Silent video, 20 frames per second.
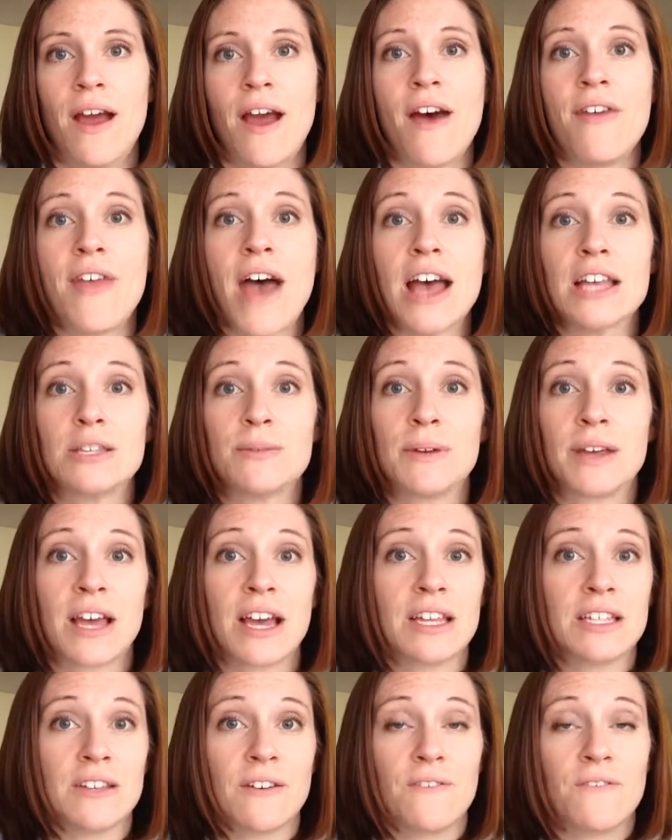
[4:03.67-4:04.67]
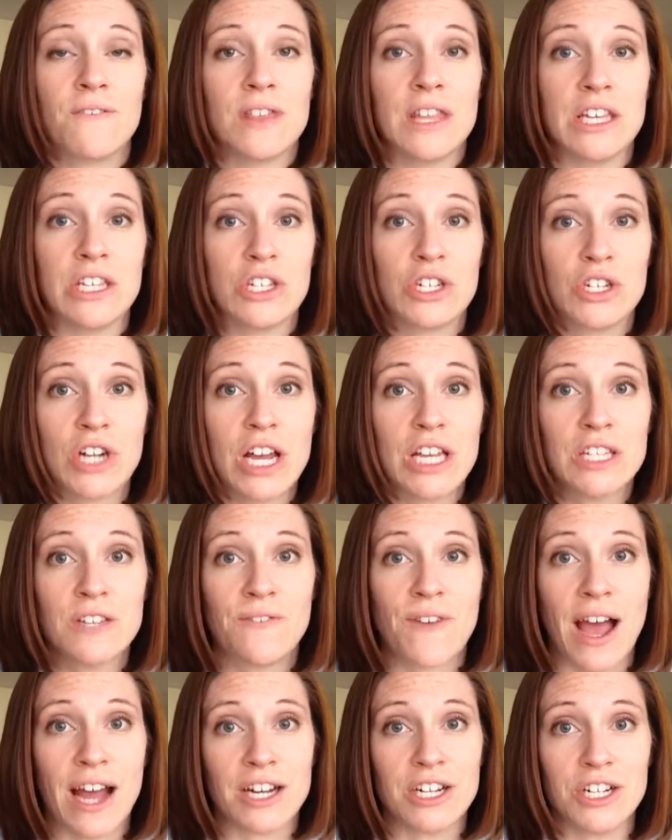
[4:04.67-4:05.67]
And that's because of these stress
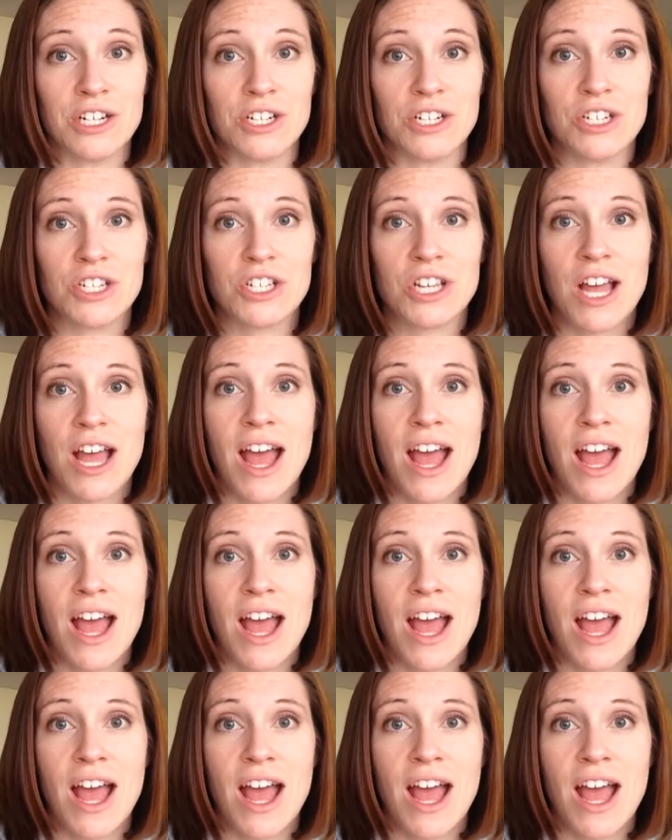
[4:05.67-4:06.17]
factors.